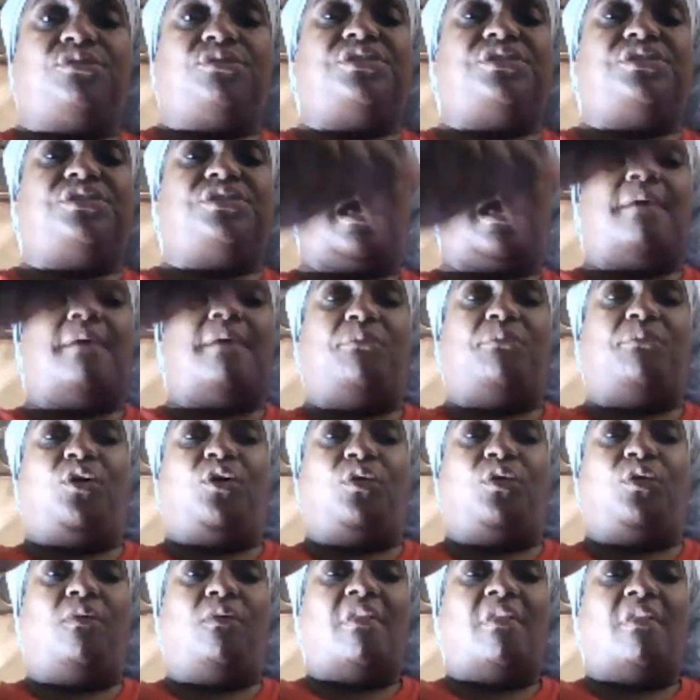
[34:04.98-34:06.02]
and I move.
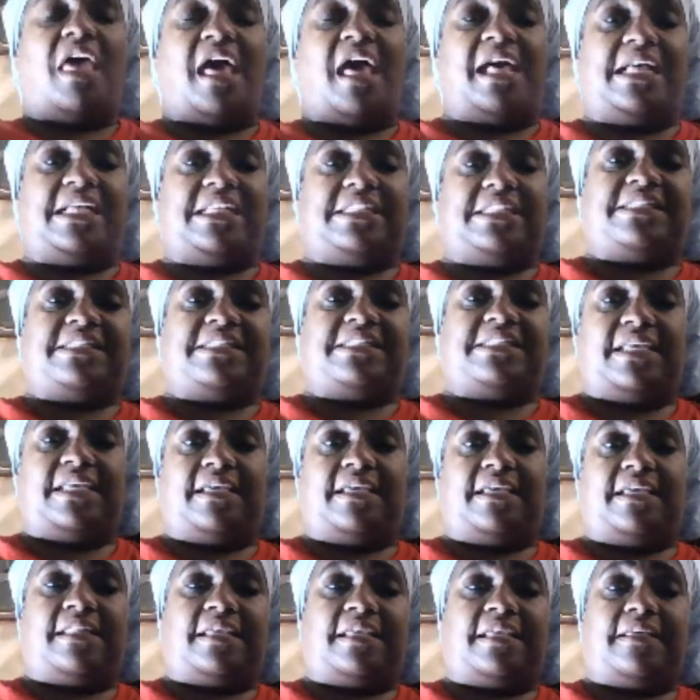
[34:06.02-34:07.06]
I said
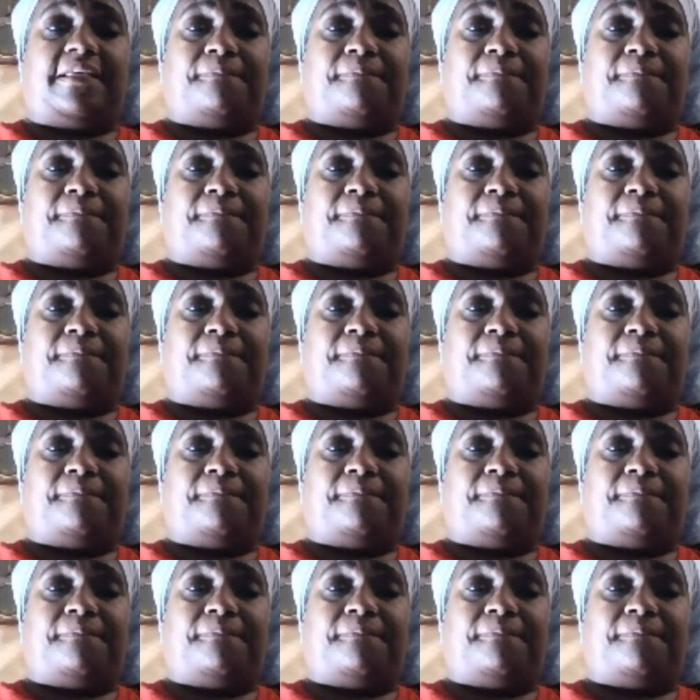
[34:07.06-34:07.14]
that